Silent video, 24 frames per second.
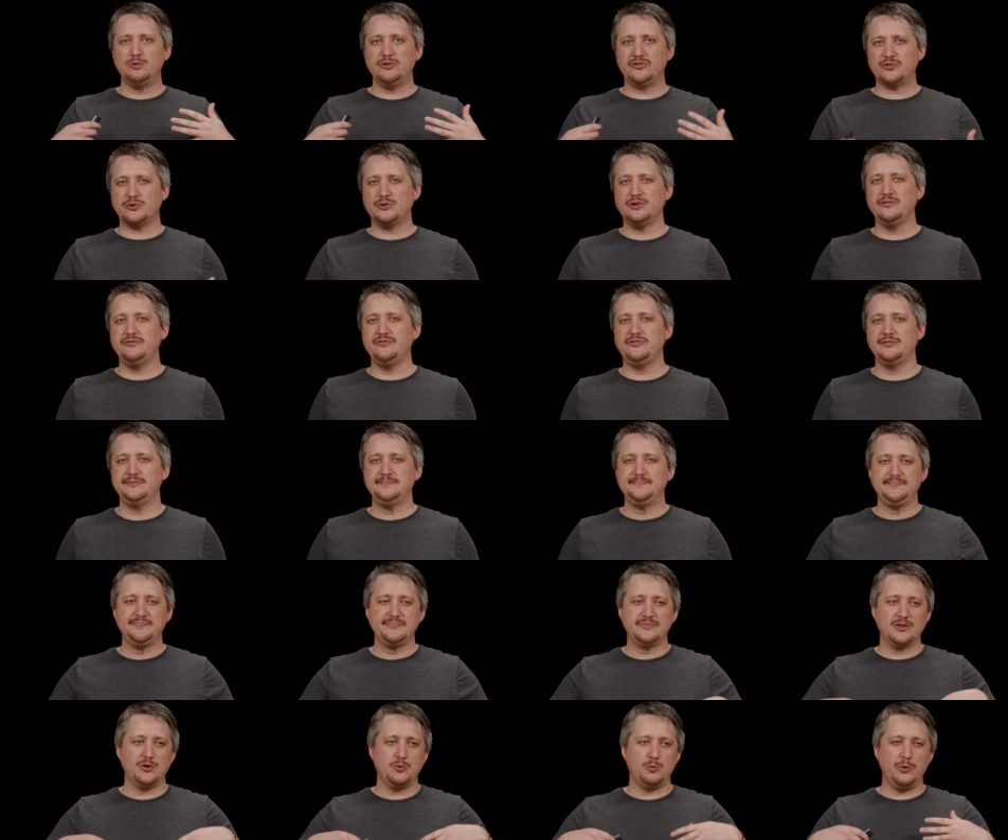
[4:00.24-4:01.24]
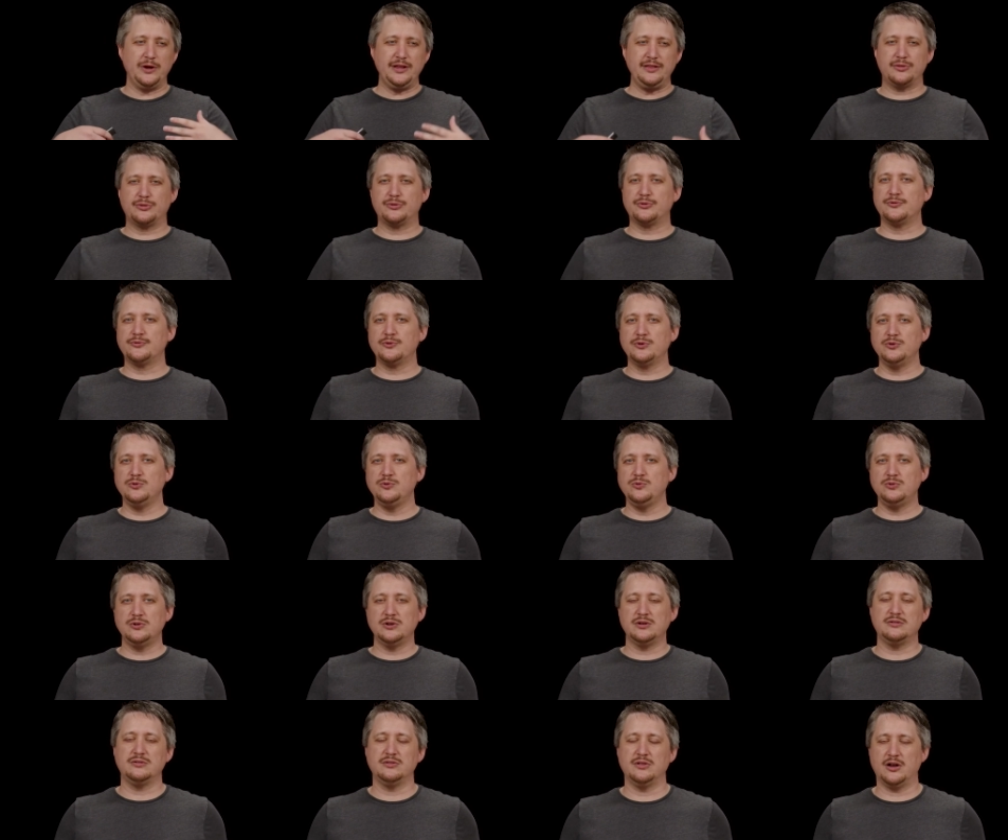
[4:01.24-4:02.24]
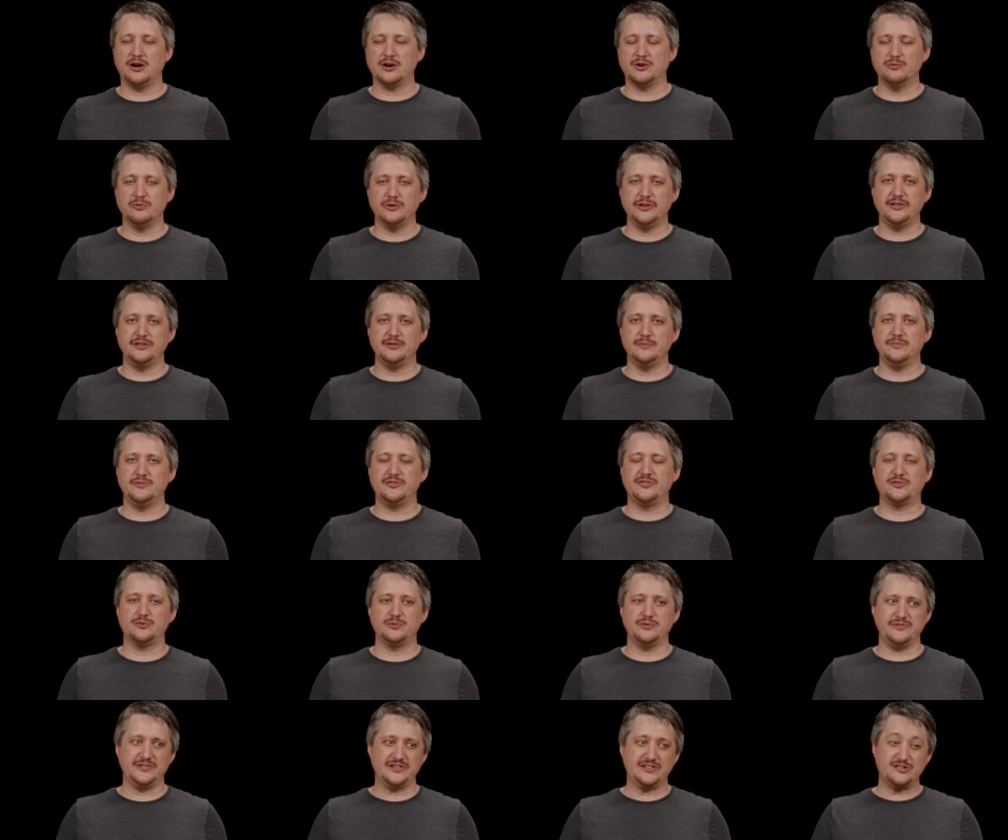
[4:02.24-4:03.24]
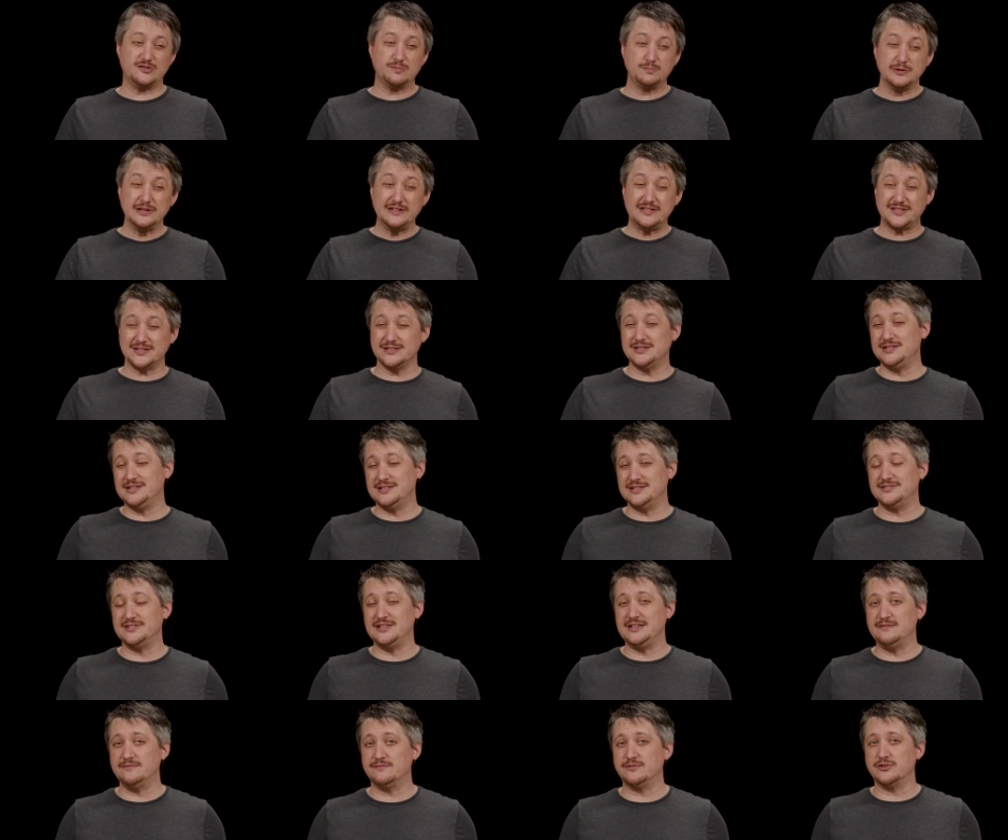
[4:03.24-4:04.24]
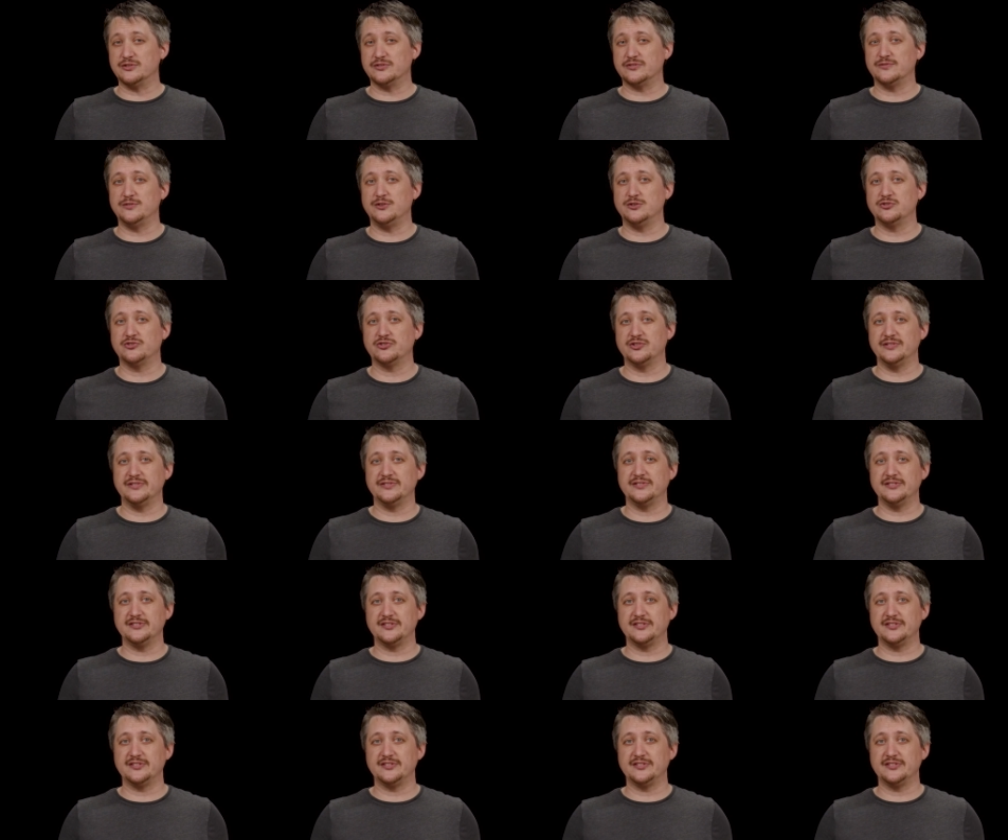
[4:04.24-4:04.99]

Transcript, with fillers: we sort of went through logarithms sort of explicitly as inverse functions.